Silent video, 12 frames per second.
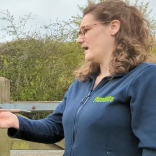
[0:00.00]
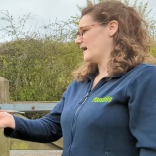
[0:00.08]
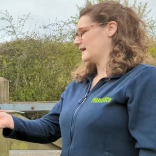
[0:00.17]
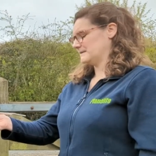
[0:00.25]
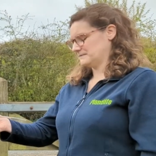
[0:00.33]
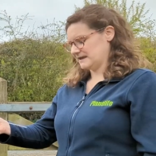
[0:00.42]

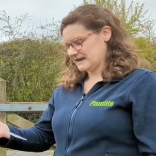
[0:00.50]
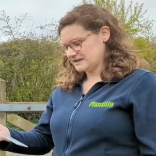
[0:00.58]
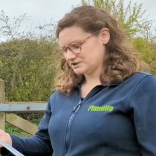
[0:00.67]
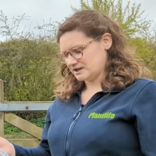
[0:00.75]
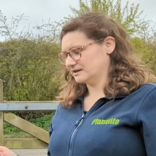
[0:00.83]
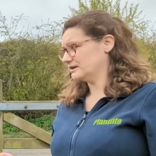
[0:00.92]
and I'm
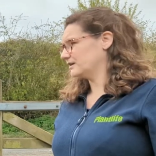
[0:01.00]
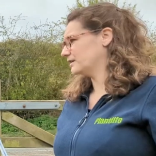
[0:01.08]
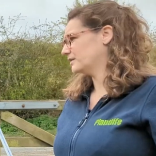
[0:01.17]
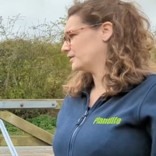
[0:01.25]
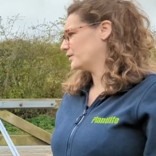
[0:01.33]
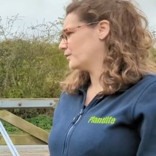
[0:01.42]
gauging
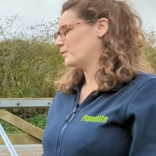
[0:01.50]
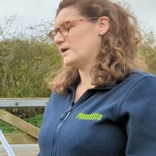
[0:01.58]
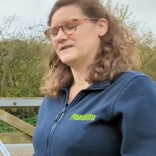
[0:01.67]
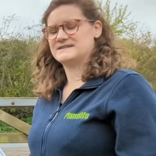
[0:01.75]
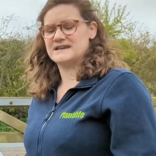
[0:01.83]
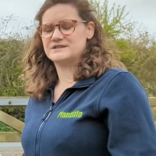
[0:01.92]

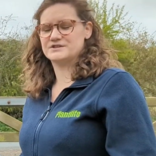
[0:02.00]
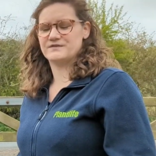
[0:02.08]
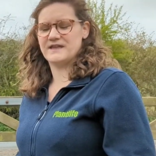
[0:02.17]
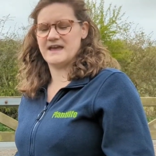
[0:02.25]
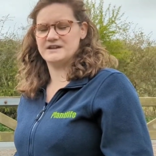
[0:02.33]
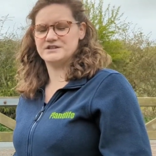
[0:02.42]
where the centre
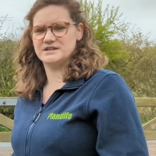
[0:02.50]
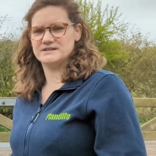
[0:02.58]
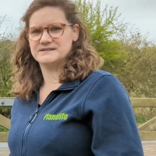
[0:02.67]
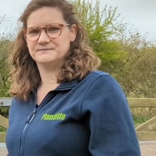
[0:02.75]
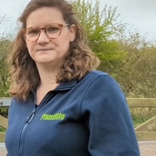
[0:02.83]
of the hedge is.